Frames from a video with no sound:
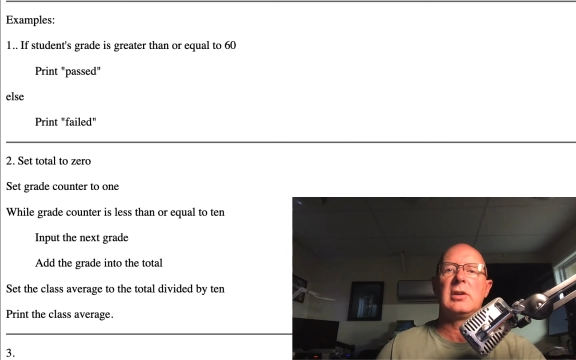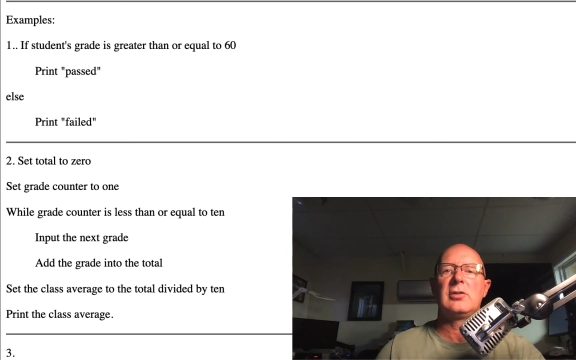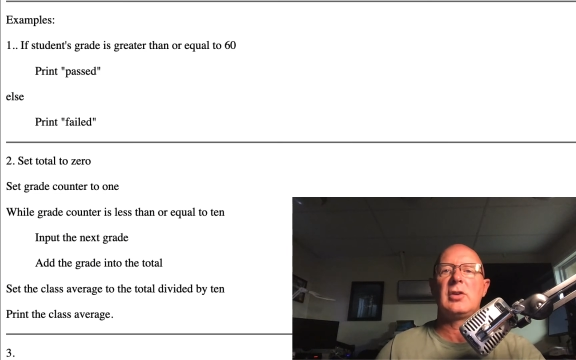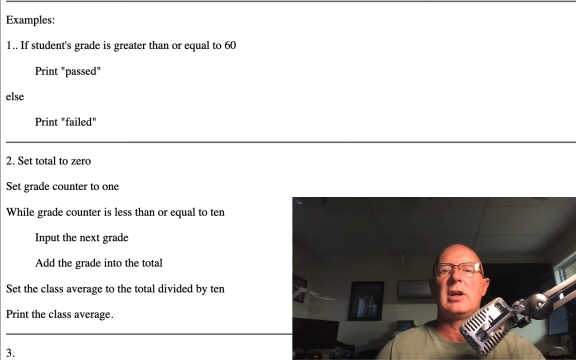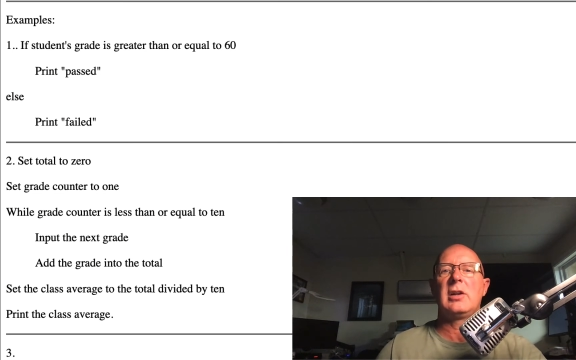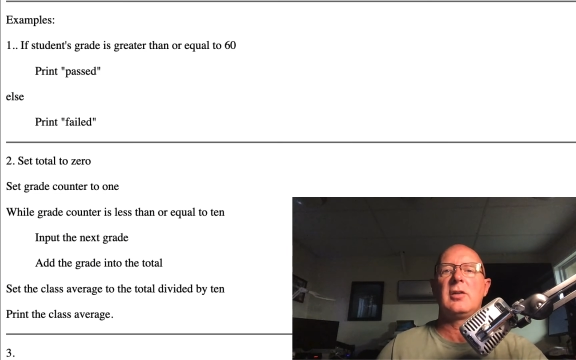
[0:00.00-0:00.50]

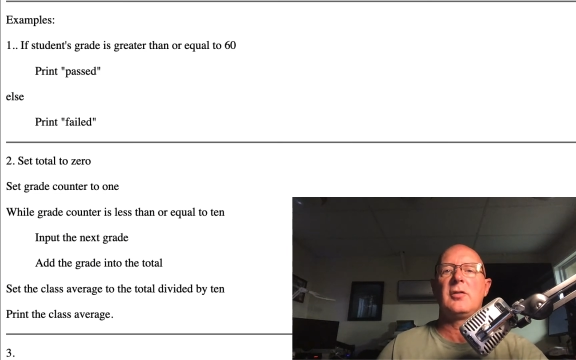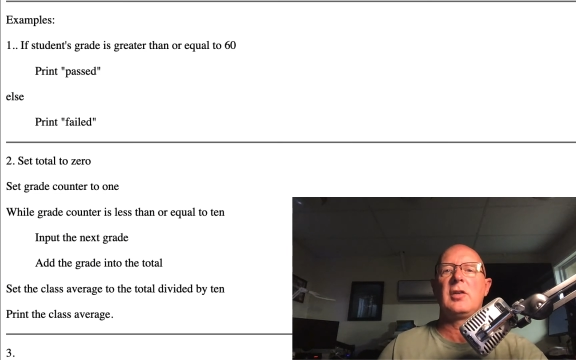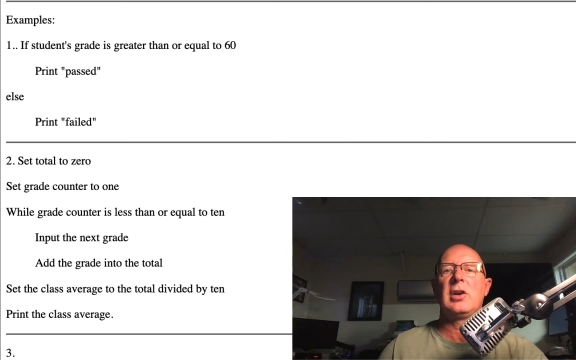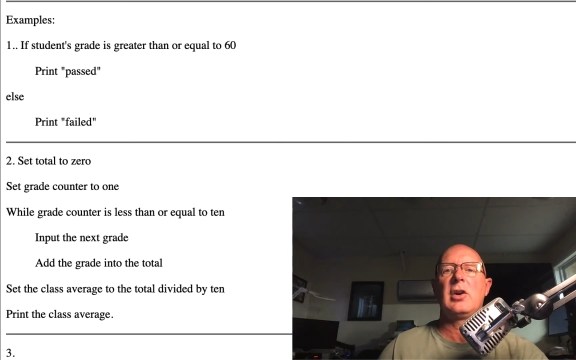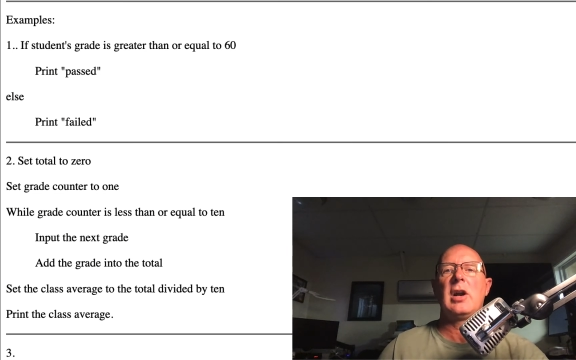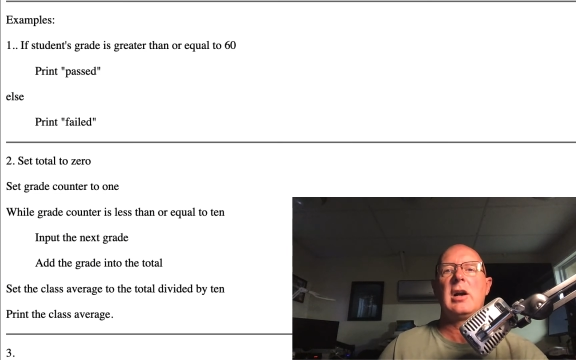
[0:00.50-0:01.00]
trying to
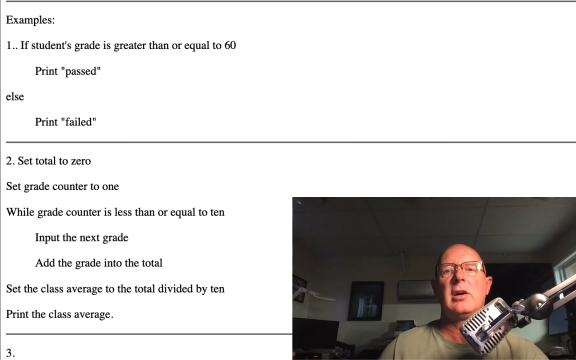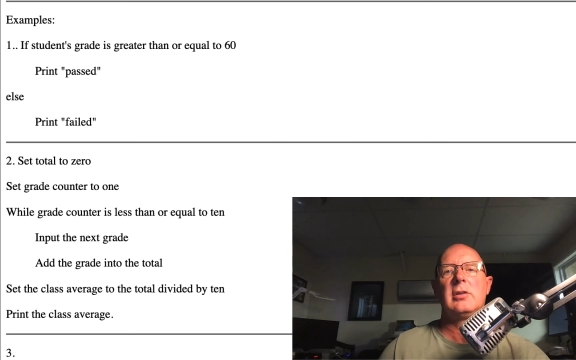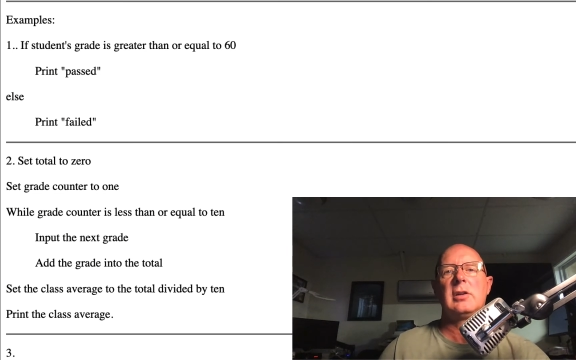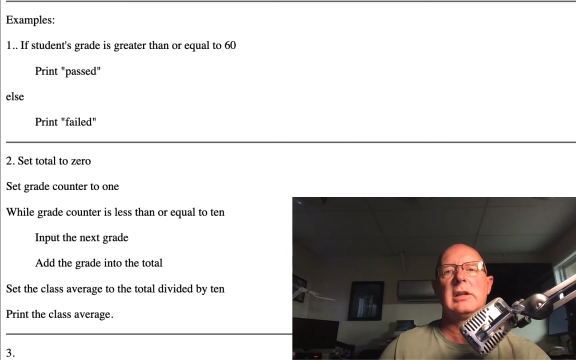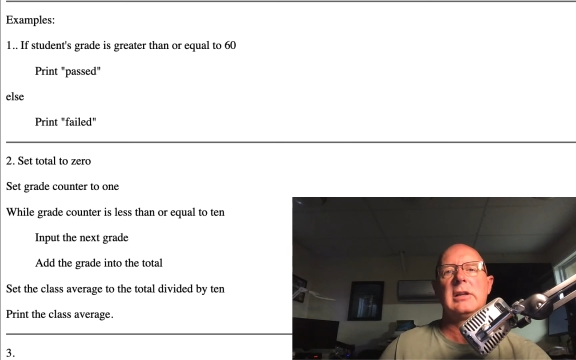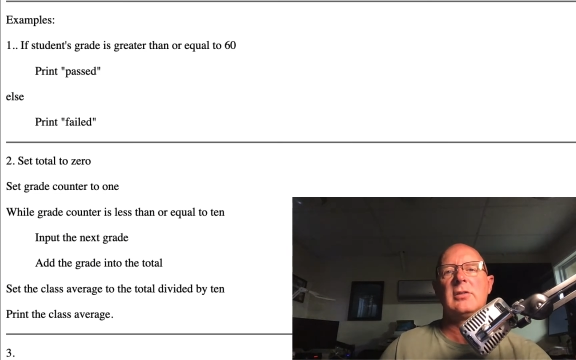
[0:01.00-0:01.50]
figure out
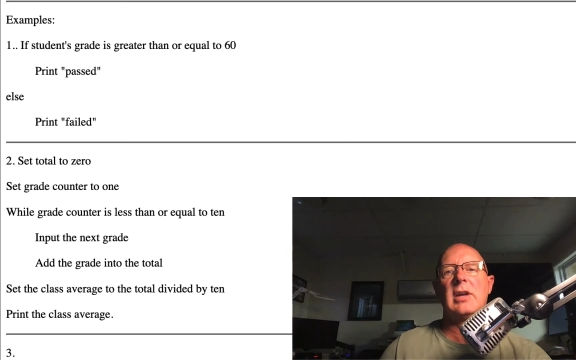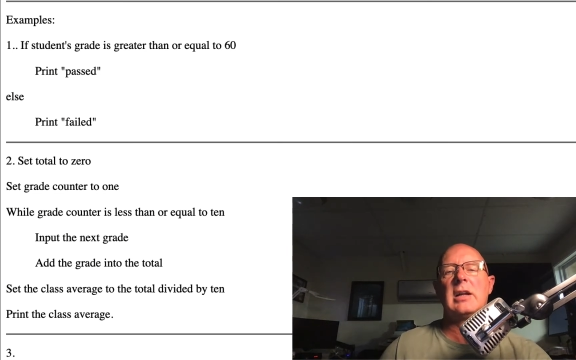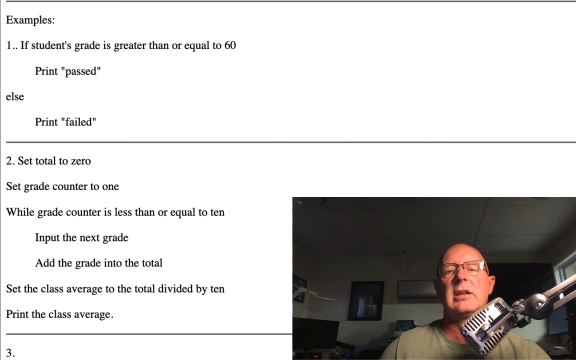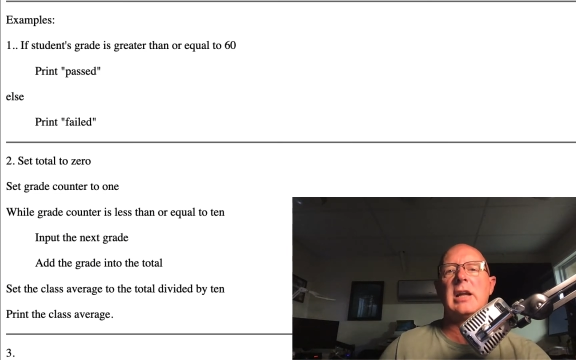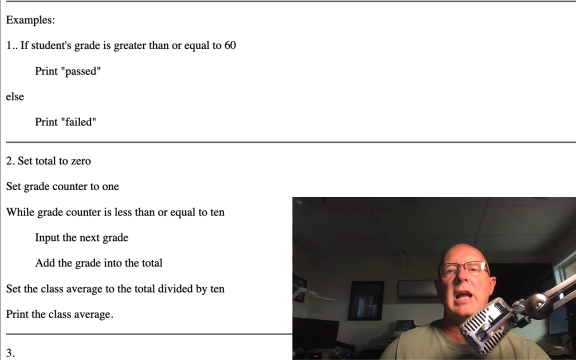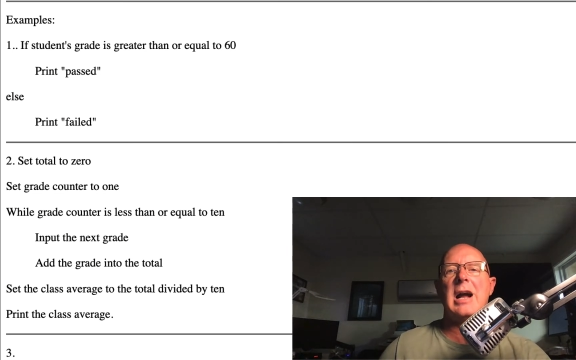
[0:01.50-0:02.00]

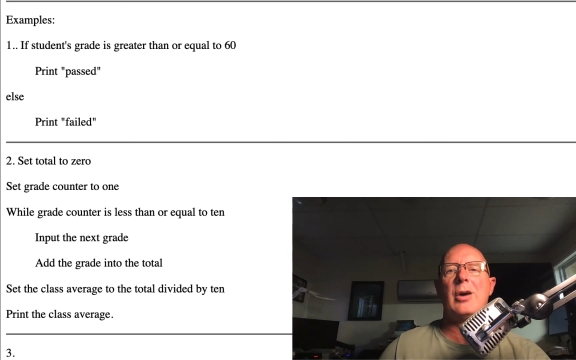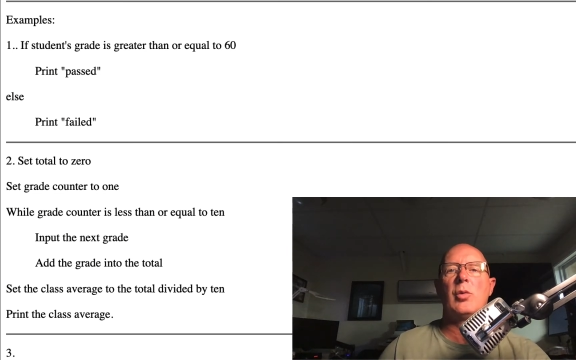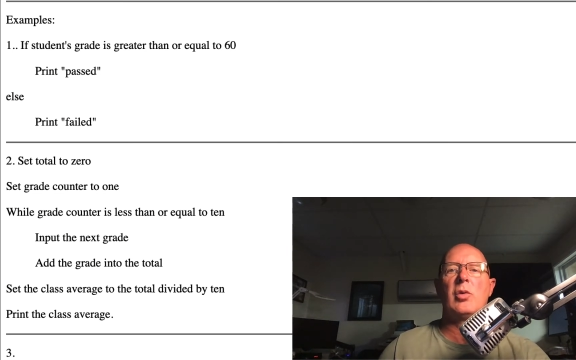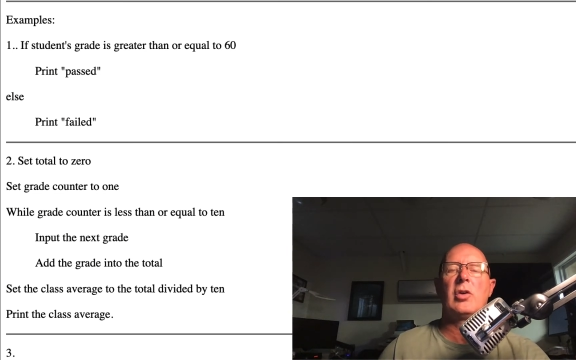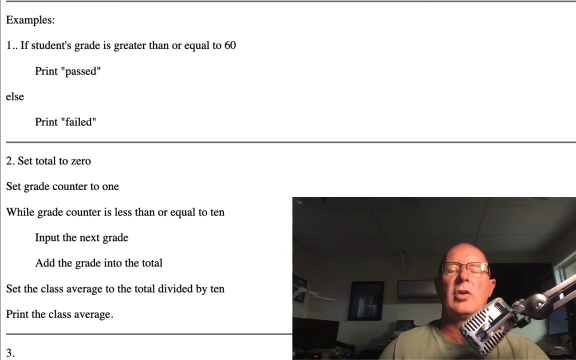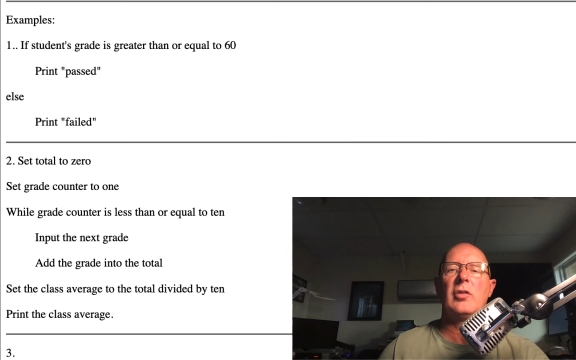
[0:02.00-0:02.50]
exactly how
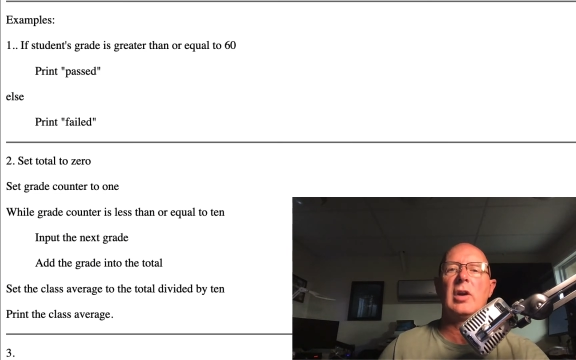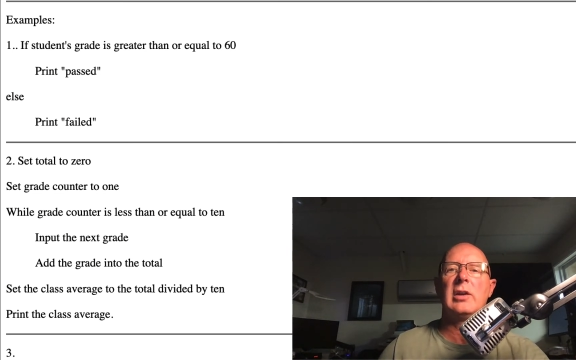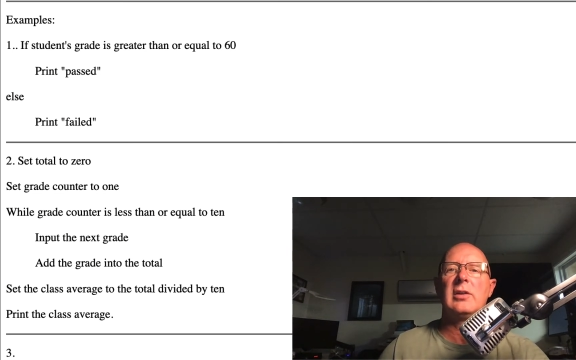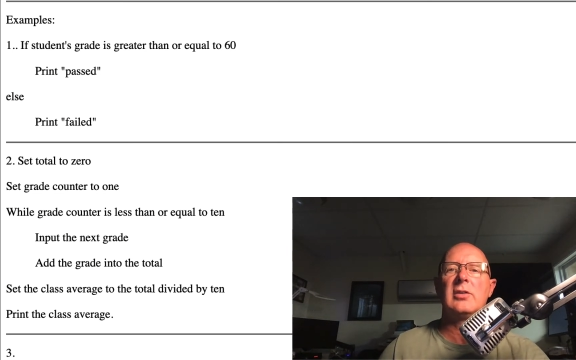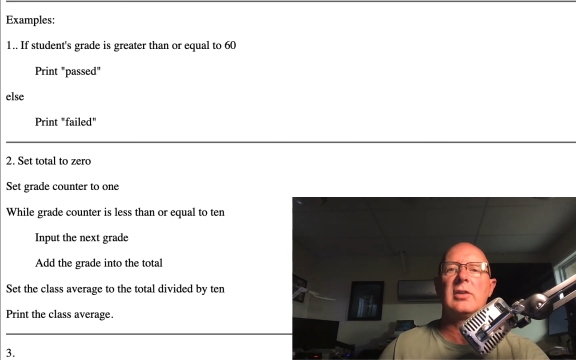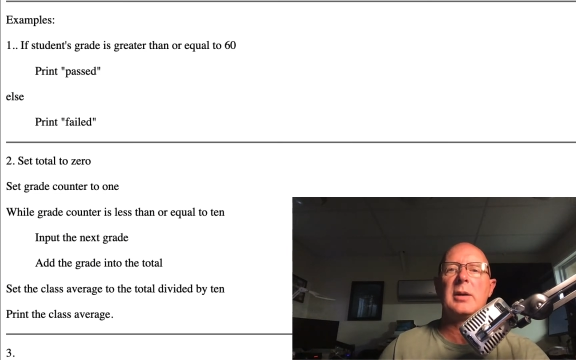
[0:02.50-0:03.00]
we're going to
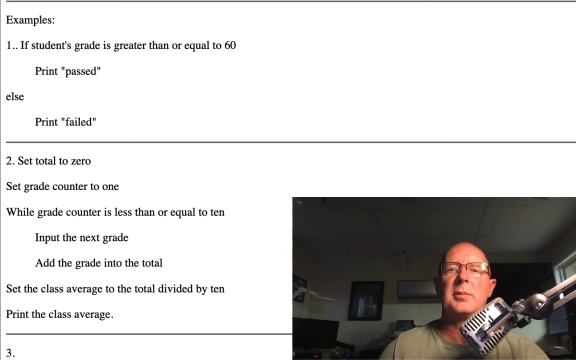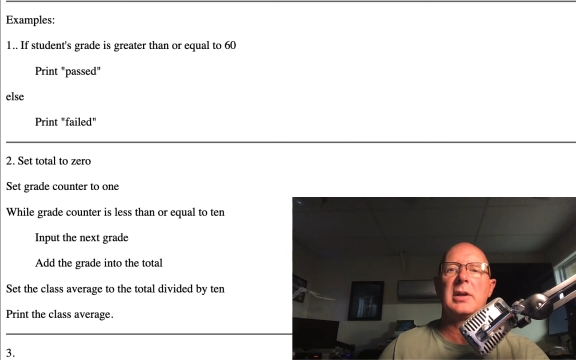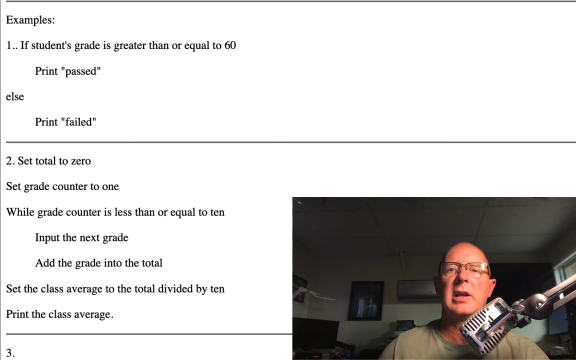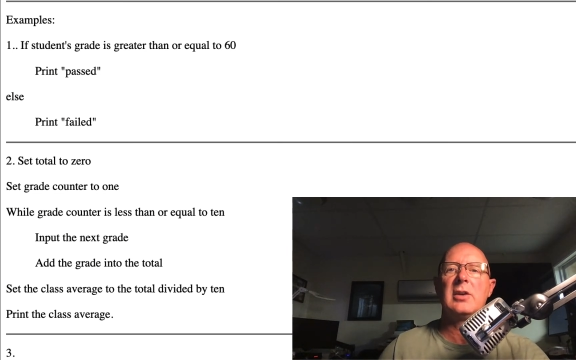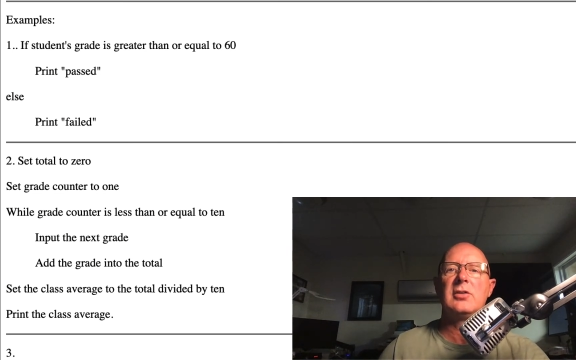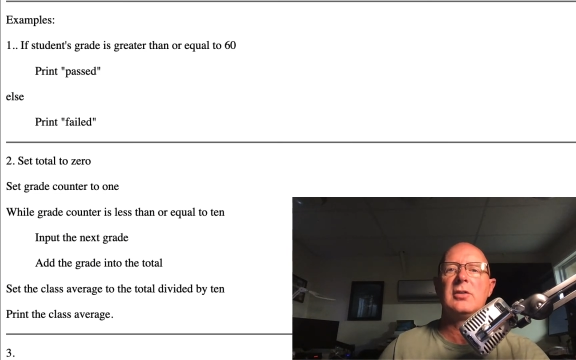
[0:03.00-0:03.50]
write this
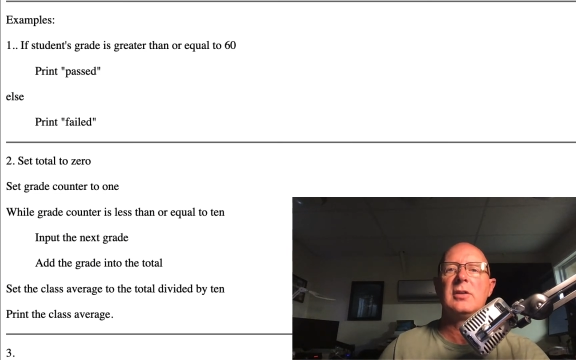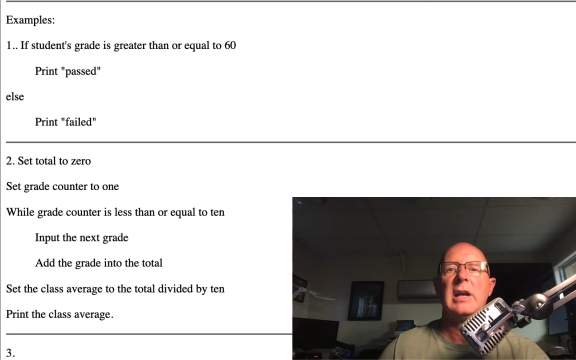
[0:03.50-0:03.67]
application